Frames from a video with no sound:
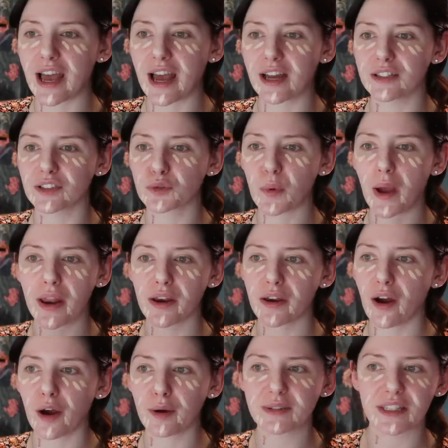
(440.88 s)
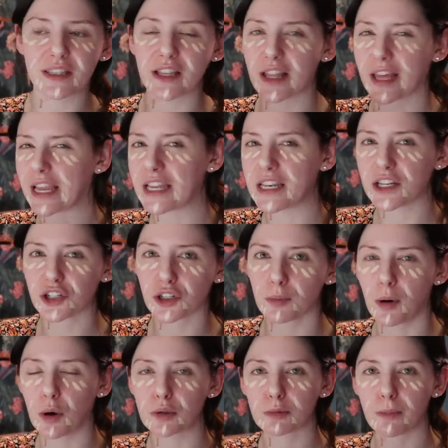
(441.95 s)
and when I was in the like initial
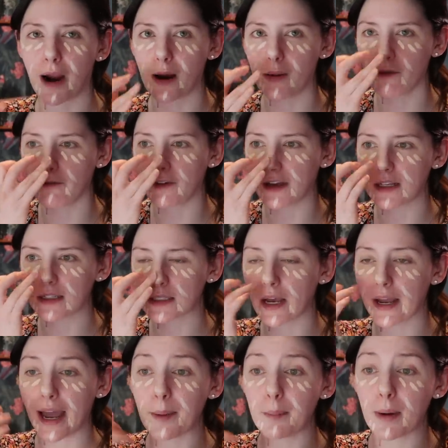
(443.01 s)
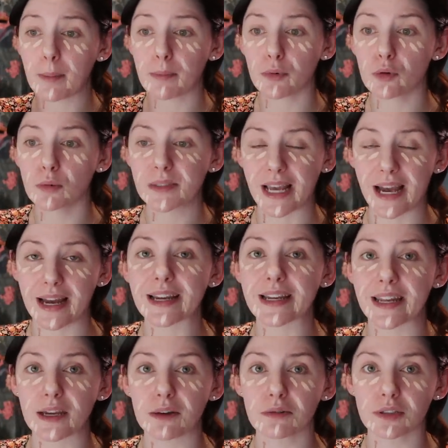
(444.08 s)
postpartum phase, I had my boobs
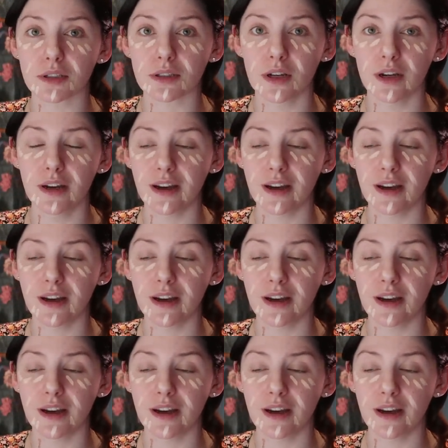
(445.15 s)
hanging out,